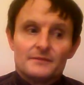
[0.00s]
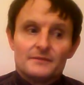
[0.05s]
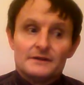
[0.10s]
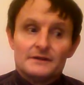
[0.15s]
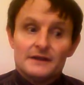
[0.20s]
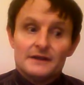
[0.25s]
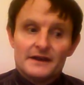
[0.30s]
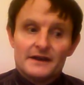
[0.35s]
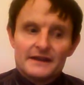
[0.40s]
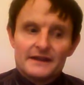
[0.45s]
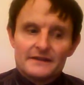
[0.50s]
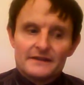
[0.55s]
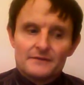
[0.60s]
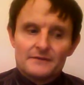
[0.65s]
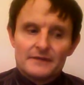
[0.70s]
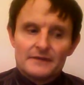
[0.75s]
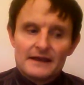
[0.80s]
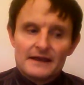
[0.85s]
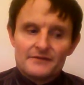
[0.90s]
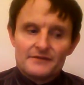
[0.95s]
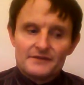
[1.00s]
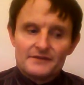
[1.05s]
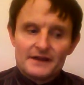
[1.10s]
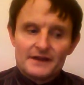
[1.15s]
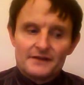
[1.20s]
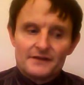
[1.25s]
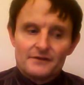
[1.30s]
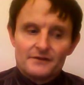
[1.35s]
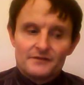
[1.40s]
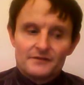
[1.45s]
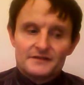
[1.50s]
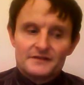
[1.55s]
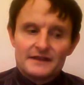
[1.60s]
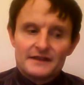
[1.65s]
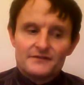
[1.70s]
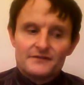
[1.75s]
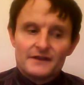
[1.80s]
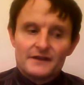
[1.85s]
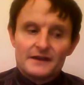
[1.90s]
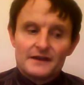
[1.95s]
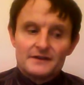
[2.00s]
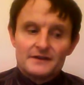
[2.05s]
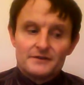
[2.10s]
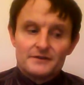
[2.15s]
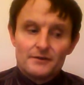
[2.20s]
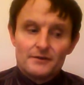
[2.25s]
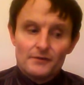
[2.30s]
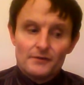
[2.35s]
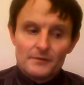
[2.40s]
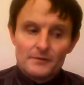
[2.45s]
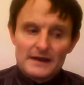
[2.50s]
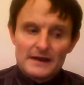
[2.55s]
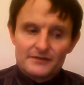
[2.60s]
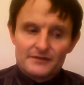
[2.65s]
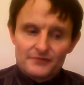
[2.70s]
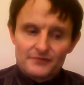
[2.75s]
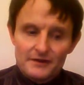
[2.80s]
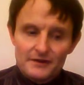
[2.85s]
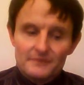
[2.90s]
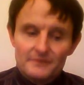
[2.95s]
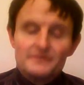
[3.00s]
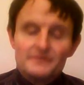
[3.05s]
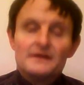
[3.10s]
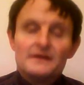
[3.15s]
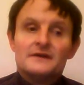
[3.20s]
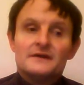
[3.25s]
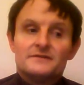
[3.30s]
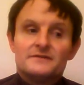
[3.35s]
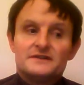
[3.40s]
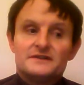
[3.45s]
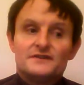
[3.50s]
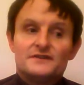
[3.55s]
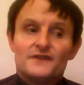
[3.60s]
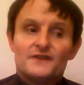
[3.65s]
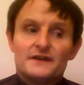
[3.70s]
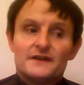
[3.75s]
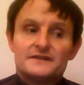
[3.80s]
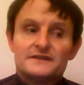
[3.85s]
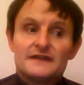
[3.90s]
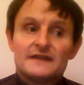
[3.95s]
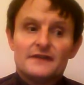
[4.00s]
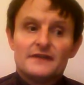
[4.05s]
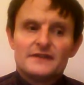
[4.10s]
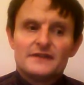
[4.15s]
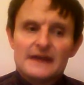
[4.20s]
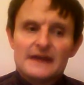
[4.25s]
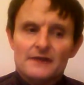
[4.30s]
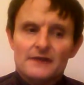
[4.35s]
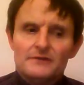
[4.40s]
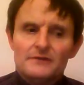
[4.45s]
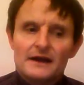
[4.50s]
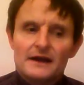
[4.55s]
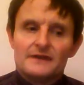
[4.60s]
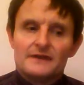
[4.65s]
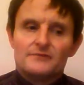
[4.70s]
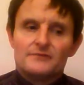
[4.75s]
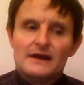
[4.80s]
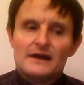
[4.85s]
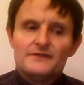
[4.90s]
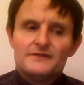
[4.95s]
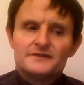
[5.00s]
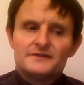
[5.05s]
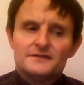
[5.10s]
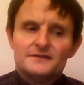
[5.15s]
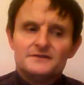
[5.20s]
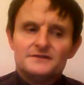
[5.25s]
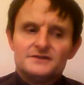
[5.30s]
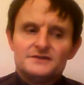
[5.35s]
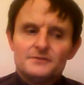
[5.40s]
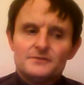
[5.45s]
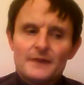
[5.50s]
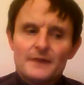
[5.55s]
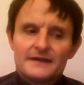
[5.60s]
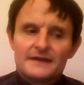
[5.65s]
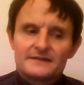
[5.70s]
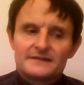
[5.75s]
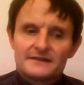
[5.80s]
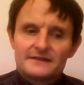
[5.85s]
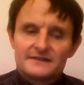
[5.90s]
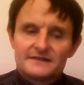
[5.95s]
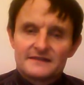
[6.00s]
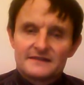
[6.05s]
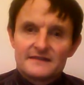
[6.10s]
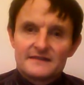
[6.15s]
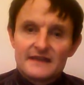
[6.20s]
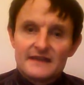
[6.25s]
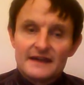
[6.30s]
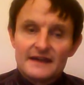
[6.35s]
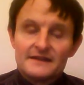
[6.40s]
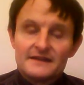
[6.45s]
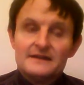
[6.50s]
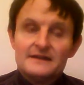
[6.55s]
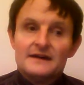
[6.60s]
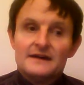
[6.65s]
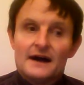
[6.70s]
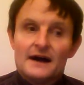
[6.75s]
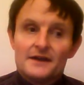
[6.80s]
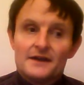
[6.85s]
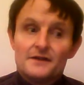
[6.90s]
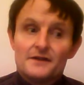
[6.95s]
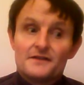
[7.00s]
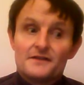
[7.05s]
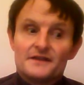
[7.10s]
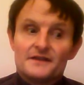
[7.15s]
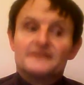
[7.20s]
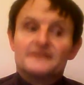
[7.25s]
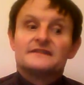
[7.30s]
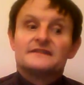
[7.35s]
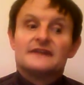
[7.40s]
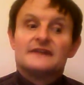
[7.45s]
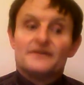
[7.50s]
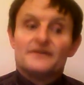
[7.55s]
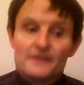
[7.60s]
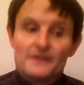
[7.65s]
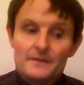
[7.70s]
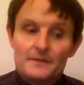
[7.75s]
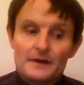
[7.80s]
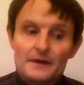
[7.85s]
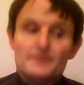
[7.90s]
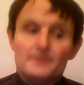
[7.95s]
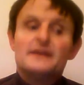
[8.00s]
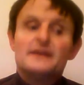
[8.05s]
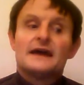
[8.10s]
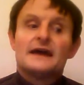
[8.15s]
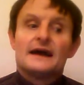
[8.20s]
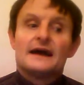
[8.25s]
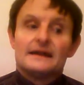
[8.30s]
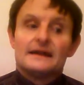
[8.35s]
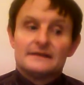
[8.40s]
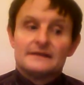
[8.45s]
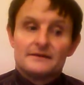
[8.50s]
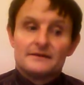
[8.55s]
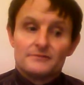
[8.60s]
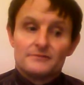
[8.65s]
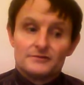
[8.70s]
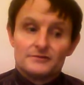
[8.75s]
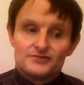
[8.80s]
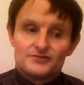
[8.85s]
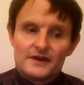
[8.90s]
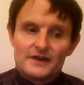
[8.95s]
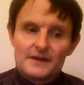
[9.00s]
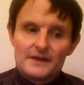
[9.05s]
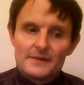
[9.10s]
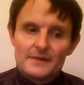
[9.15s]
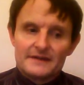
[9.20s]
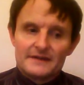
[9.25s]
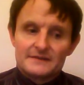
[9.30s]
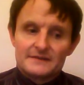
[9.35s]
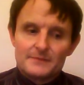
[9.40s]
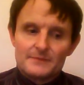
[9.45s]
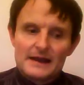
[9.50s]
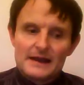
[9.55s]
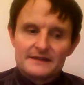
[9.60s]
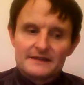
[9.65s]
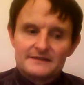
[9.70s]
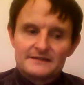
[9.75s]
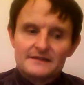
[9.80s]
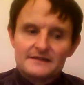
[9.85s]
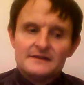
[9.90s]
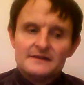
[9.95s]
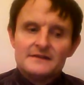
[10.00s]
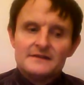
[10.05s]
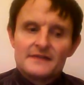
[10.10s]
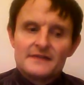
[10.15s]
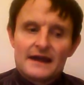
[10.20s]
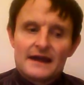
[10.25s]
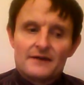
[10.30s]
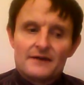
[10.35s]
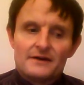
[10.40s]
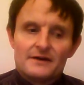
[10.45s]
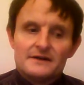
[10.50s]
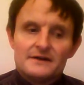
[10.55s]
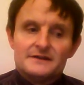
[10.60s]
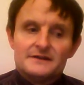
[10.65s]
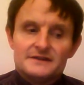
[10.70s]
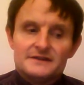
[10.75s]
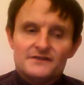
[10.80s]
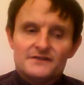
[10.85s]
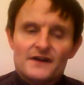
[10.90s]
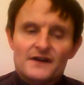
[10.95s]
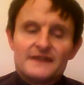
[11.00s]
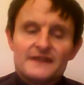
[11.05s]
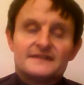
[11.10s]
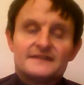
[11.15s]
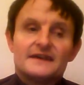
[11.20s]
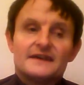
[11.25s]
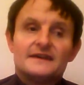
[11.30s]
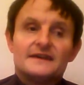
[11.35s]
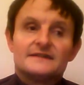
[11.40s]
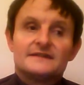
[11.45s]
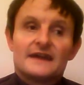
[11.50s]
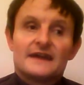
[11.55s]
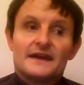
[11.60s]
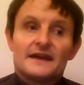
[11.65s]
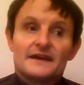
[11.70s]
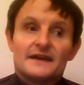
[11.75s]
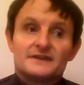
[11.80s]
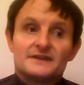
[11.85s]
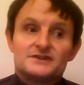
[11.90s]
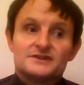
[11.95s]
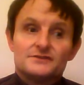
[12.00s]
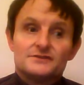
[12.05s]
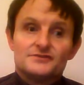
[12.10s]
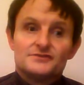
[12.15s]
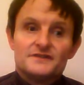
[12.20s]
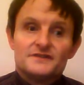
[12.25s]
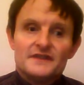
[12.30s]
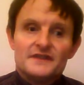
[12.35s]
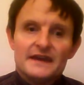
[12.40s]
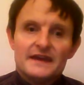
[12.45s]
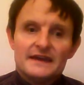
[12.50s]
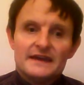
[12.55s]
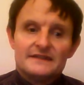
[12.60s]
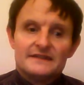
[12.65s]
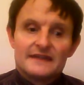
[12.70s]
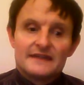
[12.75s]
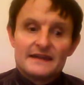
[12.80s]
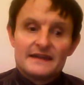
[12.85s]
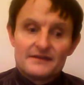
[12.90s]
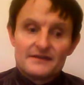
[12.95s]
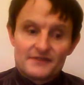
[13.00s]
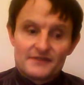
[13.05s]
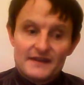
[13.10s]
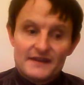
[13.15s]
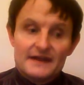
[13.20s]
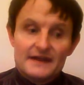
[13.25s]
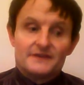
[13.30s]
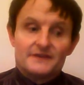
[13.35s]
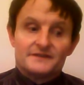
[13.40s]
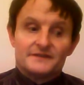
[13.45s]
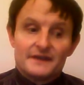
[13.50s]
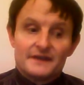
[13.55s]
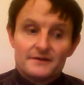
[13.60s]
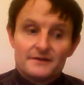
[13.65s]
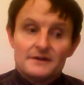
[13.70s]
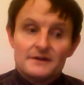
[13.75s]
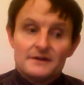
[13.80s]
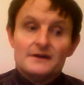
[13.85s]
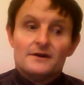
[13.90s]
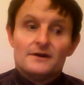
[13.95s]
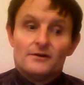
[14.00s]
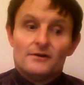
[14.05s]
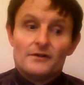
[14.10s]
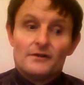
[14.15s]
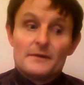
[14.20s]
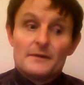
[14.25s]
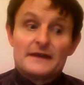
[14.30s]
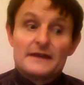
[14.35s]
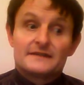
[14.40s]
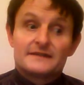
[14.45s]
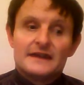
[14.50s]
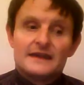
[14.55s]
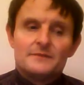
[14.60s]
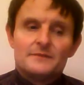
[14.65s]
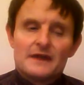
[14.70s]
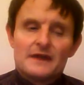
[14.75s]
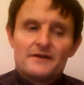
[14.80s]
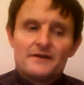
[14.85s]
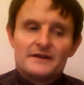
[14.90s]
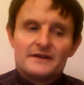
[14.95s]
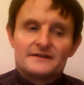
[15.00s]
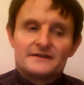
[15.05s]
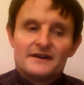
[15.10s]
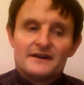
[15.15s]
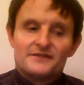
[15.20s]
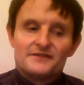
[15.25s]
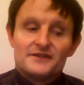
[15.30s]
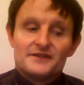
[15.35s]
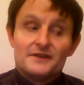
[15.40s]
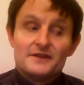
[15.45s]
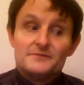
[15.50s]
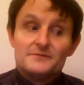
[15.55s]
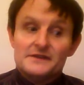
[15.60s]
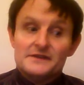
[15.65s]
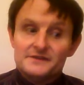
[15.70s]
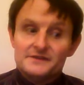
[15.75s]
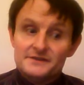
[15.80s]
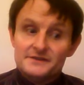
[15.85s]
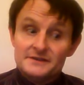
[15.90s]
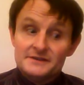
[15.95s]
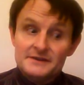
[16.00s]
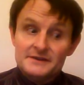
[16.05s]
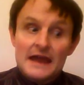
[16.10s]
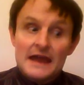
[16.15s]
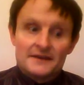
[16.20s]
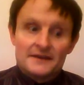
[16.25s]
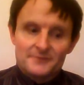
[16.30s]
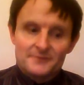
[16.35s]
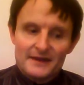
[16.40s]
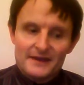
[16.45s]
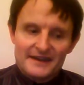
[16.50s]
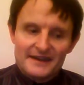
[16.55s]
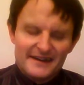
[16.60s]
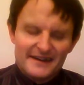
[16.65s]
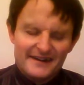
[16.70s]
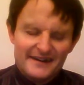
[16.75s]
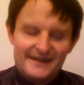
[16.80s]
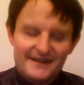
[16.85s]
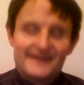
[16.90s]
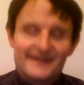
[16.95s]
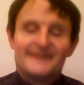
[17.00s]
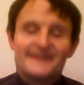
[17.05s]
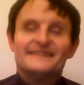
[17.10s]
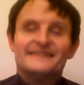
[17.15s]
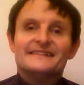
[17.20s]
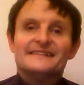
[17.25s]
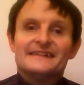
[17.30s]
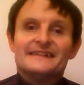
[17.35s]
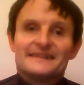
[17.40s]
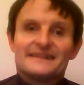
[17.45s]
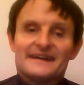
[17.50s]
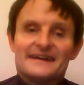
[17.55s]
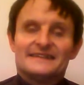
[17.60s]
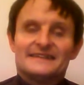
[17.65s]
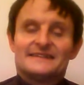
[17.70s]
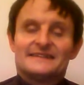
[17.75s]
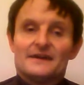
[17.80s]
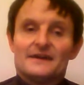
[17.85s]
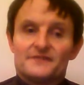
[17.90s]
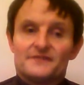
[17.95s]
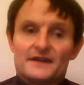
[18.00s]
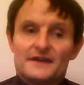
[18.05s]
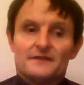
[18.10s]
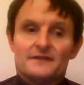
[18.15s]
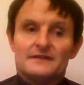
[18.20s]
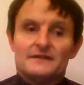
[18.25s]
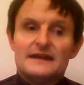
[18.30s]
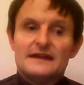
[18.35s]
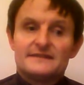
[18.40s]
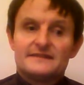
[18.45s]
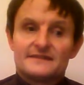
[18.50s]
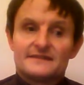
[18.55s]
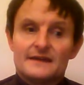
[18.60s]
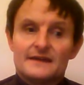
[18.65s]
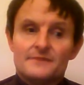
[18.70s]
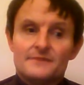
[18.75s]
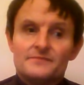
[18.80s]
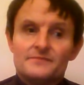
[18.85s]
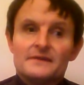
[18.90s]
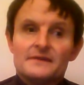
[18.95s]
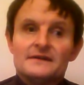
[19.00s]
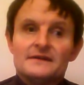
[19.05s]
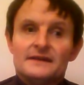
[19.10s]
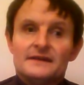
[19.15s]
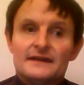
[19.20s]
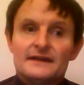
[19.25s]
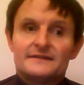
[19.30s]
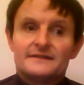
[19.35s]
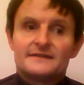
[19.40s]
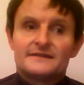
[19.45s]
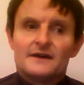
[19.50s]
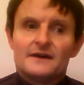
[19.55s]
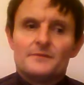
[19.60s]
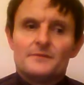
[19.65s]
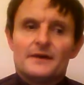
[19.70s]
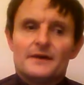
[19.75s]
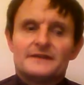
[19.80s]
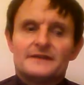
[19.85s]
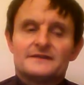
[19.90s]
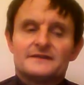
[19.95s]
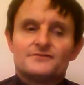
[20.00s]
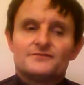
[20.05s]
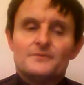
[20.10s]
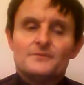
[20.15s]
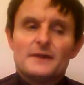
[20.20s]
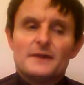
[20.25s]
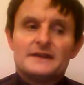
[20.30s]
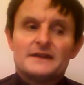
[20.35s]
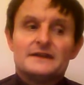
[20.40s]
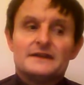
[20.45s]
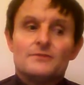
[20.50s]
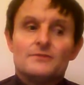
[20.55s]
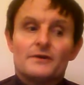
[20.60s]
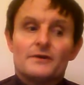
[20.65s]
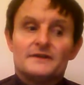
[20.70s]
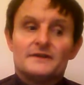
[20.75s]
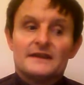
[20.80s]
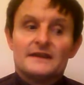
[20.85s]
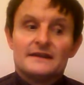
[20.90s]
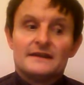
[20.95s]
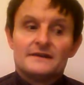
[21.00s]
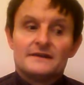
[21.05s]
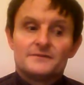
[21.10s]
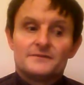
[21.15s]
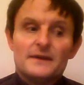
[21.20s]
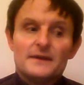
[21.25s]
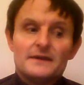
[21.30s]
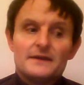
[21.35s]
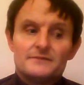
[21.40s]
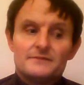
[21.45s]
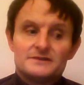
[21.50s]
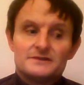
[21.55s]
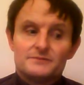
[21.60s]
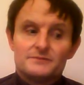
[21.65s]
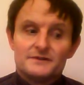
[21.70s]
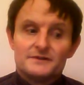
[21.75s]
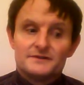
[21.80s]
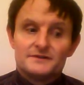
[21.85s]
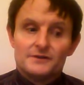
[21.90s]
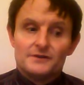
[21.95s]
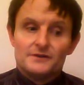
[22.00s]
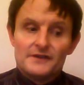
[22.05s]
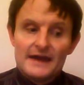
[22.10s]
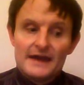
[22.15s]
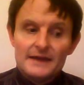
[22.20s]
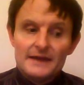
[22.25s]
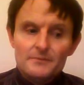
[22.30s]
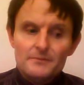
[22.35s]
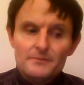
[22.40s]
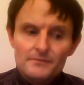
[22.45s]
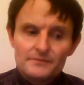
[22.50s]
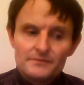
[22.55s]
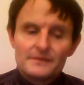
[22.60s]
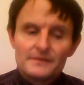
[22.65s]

learning that we haven't done, obviously, if you're going to do it all the way through, which is fine. Just have a go, and whatever suits you best, because as I said, I know that things are tough at the moment, and we're all trying our best to balance our devices and our children's needs and everything else. So all the best. Keep going. It's half term next week. Great stuff. So let's start by just reminding you what you did last week, which was your name,